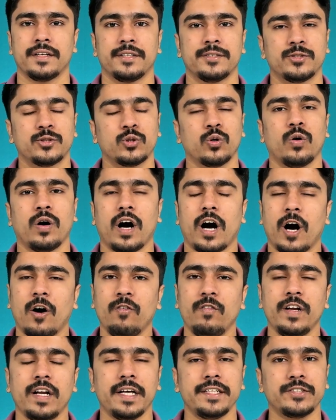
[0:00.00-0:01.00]
So how
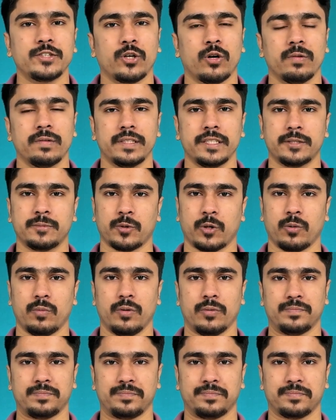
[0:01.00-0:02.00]
will I solve this
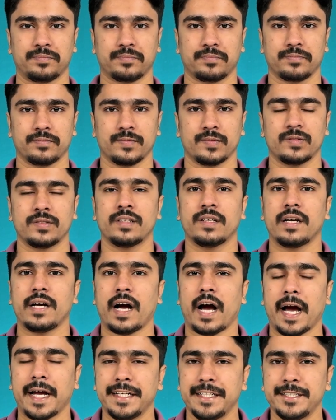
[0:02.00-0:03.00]
problem?
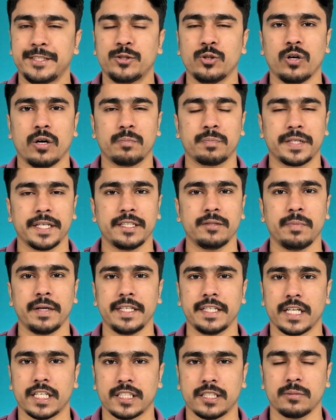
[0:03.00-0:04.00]
I need to upgrade my
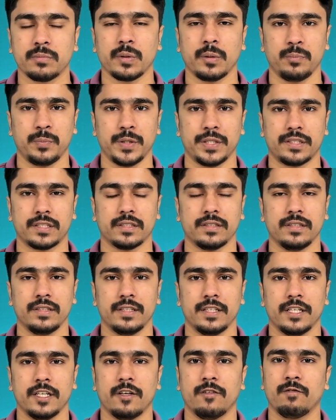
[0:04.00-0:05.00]
desktop computer
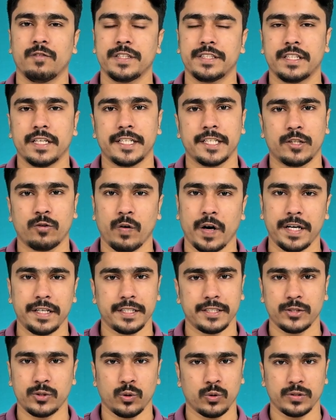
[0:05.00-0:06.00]
with the required
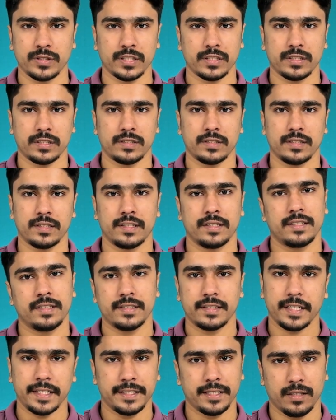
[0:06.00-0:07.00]
resources,
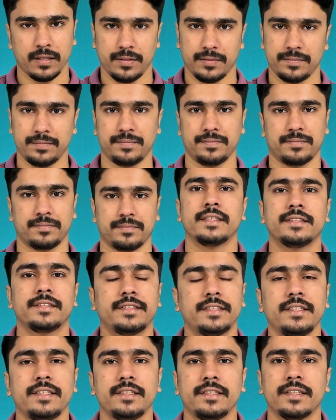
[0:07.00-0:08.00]
right?
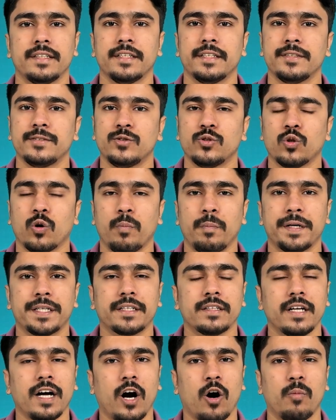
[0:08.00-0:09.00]
See, no matter
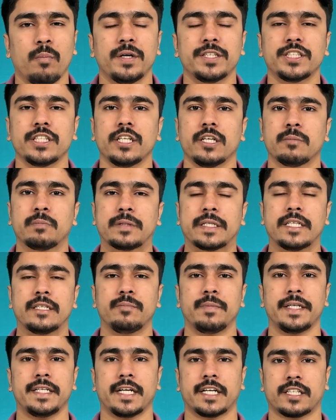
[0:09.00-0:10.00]
how much I upgrade
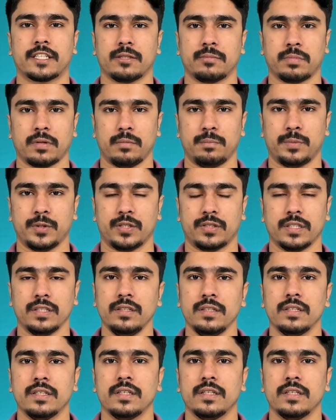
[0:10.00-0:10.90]
my desktop computer,